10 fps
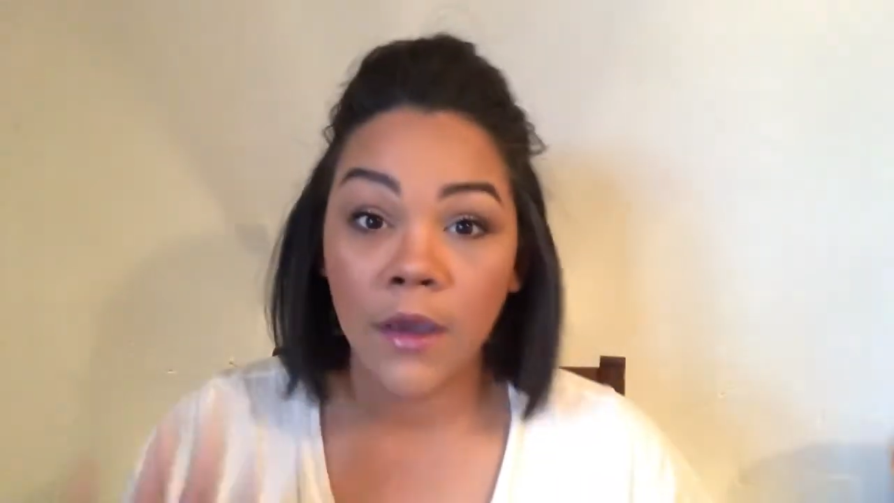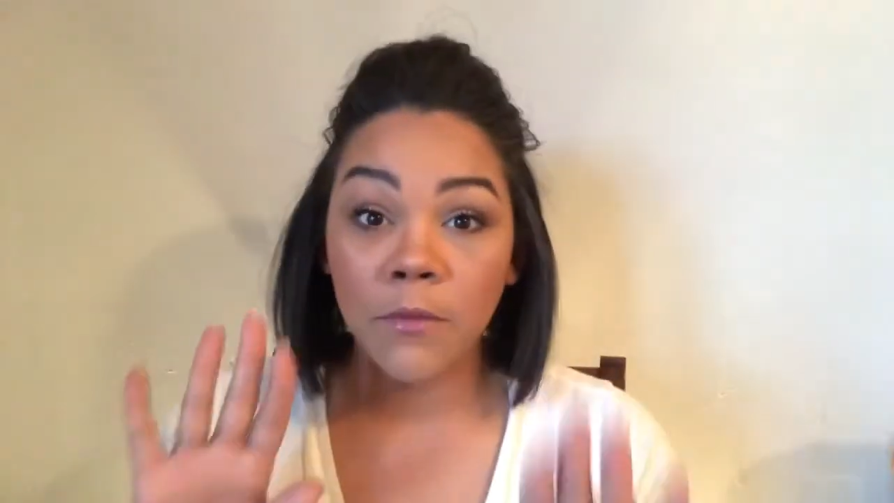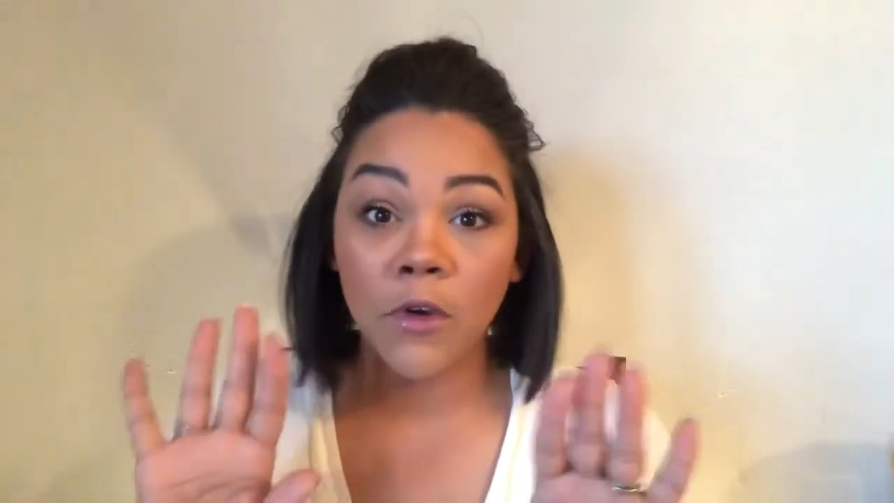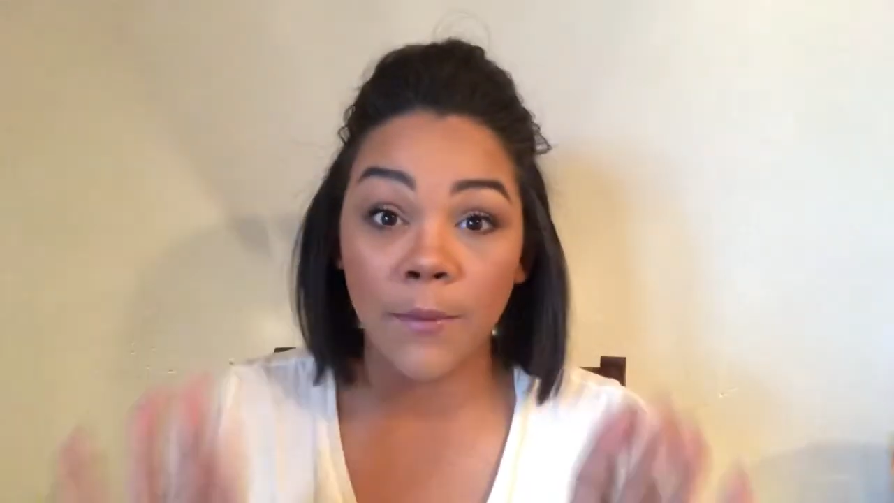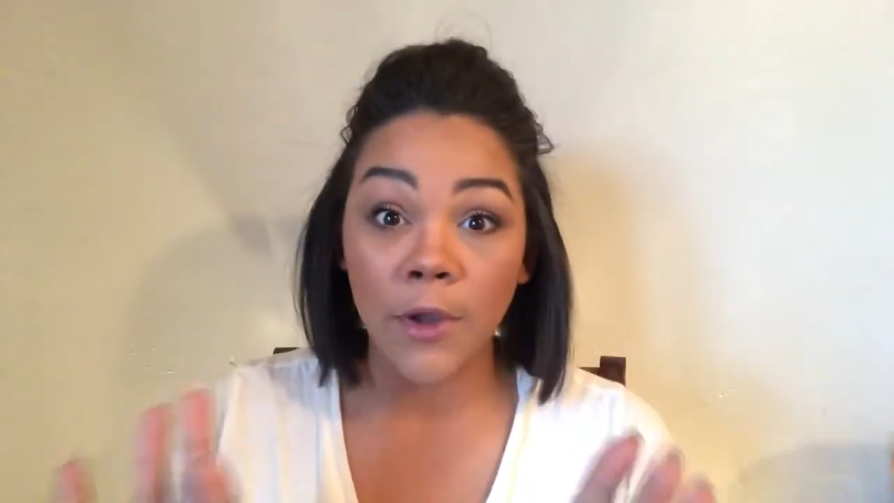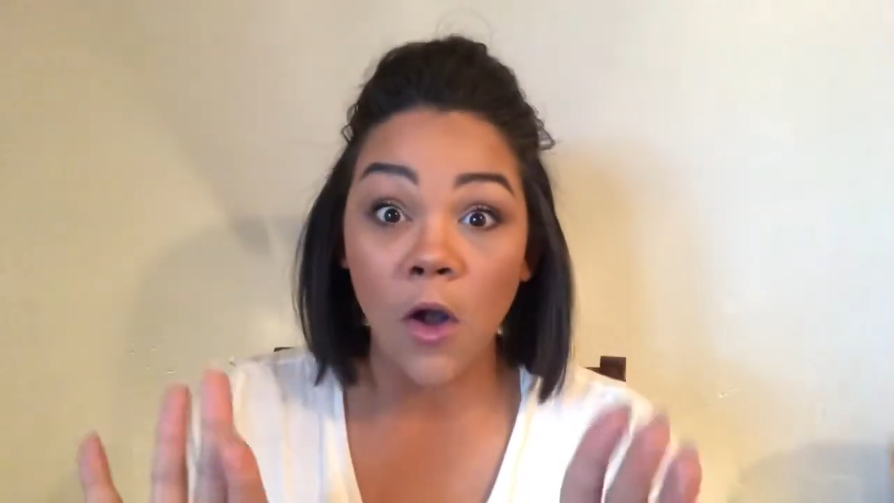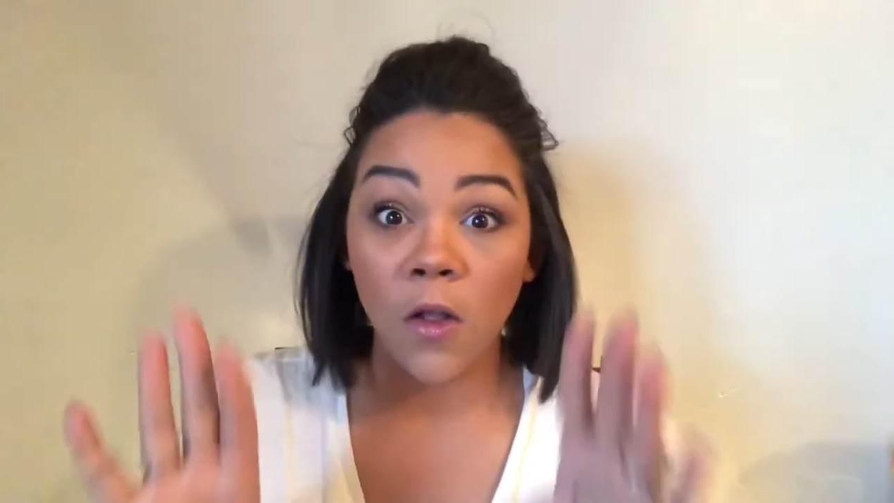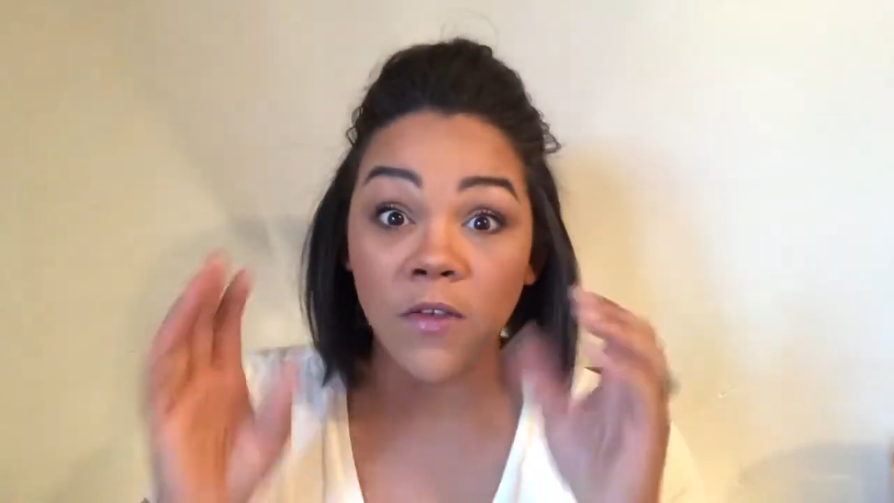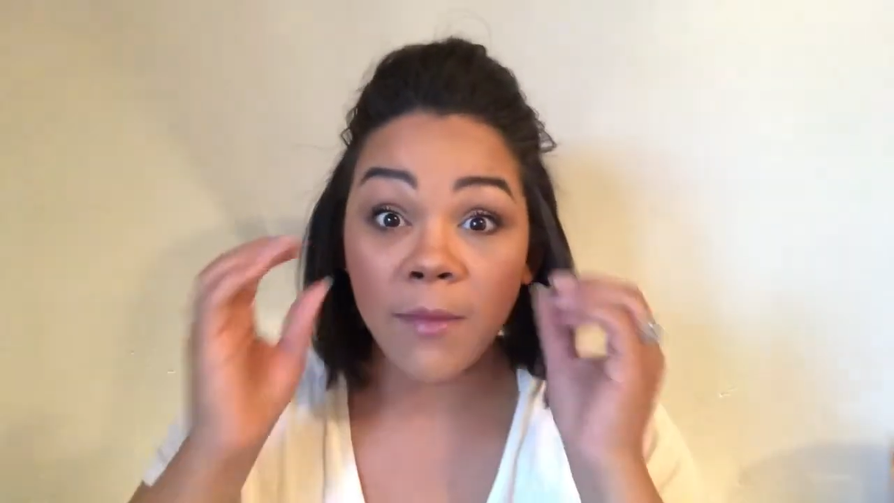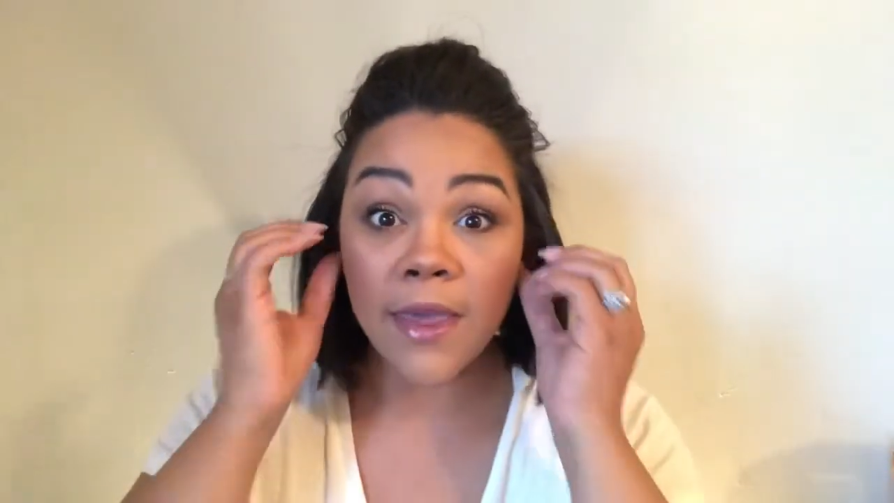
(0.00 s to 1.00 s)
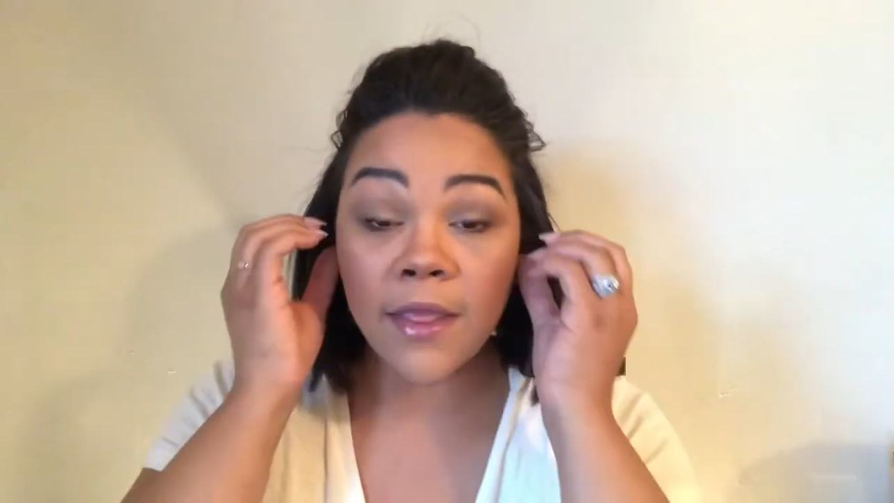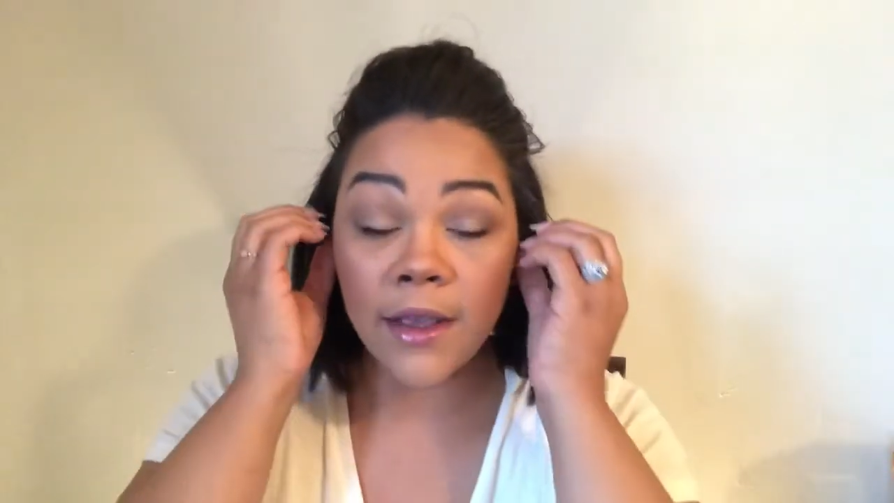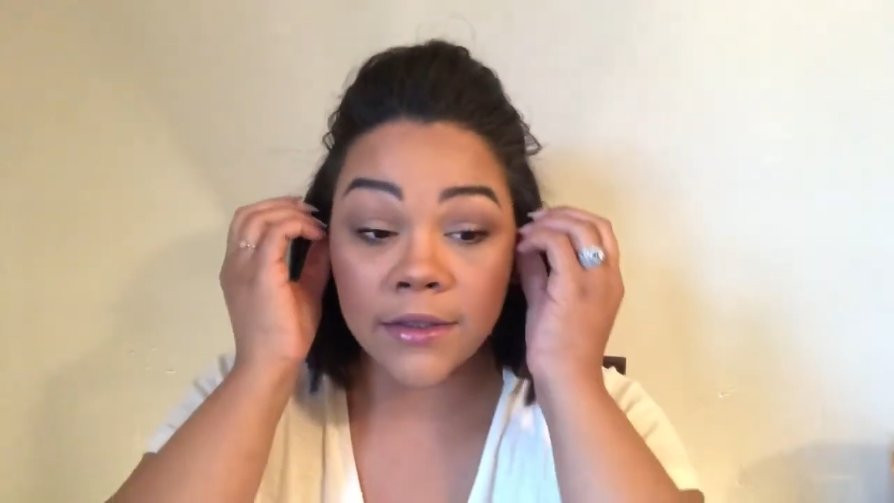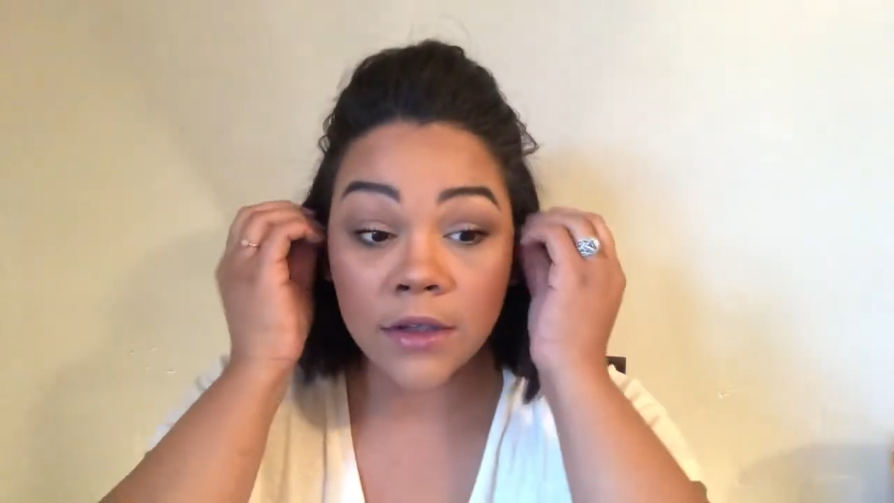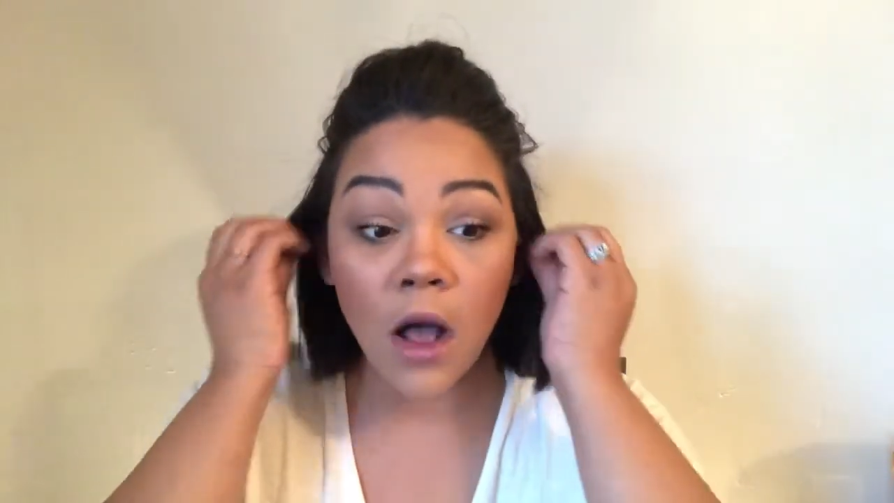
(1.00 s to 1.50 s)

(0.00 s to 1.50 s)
I'm dropping all of my things.